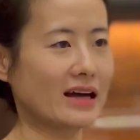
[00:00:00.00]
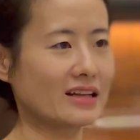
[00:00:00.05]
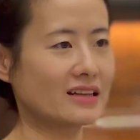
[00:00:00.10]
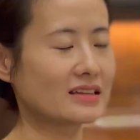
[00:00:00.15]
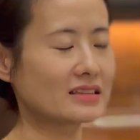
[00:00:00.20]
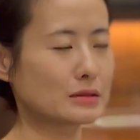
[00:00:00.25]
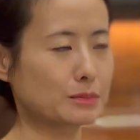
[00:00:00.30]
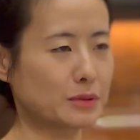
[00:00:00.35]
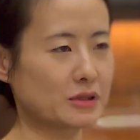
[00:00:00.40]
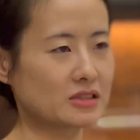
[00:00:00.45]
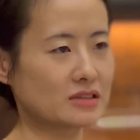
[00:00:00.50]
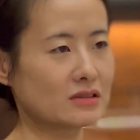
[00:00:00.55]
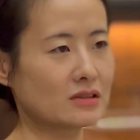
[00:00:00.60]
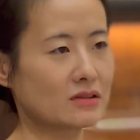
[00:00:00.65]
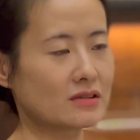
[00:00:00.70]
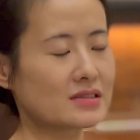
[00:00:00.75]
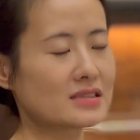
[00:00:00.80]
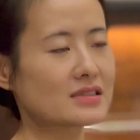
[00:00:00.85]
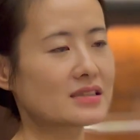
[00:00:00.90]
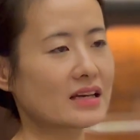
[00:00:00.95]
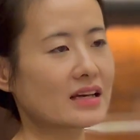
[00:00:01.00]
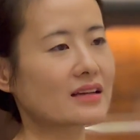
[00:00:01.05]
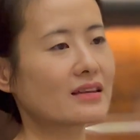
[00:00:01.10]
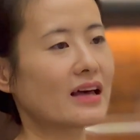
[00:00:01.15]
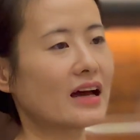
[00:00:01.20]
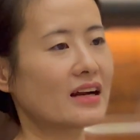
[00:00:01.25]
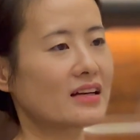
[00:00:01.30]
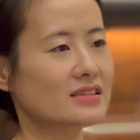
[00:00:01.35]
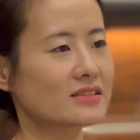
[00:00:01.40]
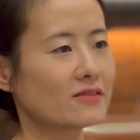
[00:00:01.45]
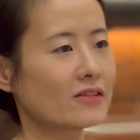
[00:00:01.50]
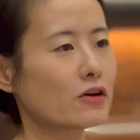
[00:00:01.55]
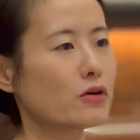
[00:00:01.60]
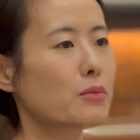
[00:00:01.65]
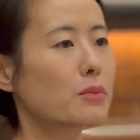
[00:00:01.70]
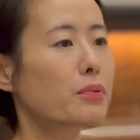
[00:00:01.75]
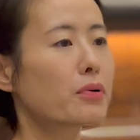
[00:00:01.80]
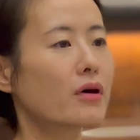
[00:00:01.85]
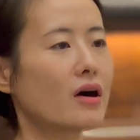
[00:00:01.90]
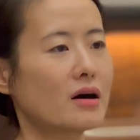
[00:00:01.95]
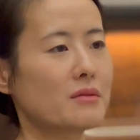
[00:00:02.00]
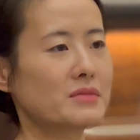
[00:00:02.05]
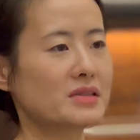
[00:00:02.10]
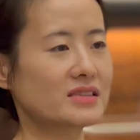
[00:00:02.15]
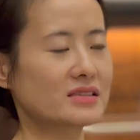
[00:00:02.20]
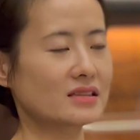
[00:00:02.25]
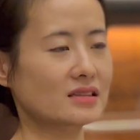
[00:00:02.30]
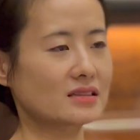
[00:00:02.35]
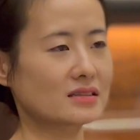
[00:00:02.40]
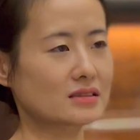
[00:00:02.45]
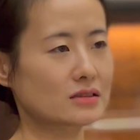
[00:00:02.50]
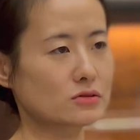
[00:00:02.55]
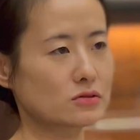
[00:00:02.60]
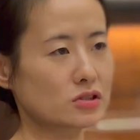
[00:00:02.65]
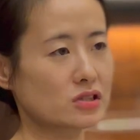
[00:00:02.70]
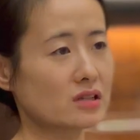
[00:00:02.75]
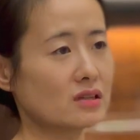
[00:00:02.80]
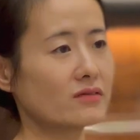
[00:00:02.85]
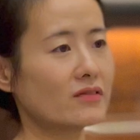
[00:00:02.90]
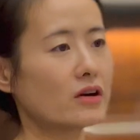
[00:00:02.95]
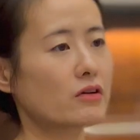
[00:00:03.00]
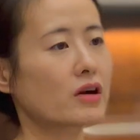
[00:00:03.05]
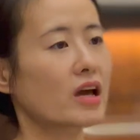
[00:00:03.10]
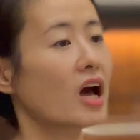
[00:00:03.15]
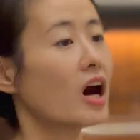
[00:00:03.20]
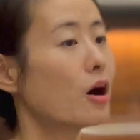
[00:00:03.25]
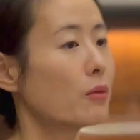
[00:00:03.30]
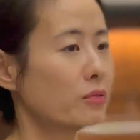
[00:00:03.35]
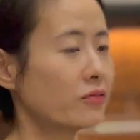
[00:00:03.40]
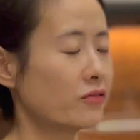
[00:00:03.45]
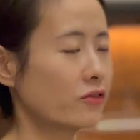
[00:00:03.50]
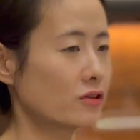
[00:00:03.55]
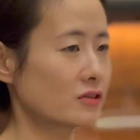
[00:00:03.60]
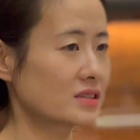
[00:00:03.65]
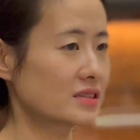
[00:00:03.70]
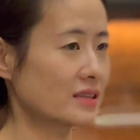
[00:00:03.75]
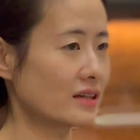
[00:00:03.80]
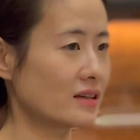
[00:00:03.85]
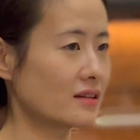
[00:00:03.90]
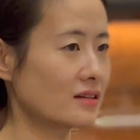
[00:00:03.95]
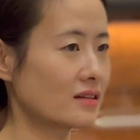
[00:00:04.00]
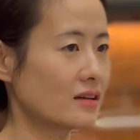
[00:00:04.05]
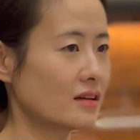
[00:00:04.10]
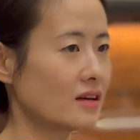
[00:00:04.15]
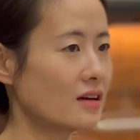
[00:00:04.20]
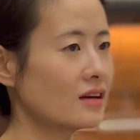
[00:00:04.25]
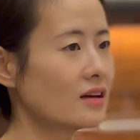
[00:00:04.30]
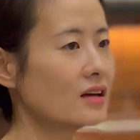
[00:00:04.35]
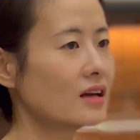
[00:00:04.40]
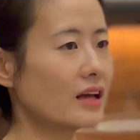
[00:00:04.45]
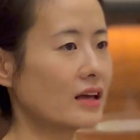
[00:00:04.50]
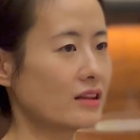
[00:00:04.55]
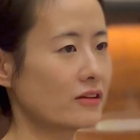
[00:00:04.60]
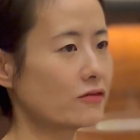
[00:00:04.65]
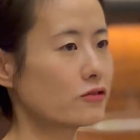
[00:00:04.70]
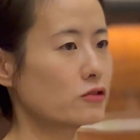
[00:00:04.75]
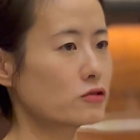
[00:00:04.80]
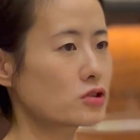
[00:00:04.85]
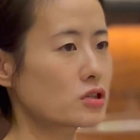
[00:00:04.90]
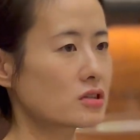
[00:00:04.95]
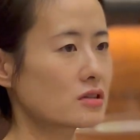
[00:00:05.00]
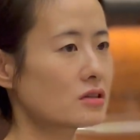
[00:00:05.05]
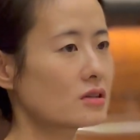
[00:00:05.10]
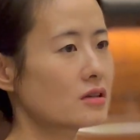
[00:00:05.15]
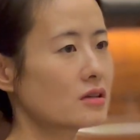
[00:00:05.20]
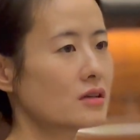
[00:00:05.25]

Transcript: at least personally think that is a very promising solution, very helpful thing in the future.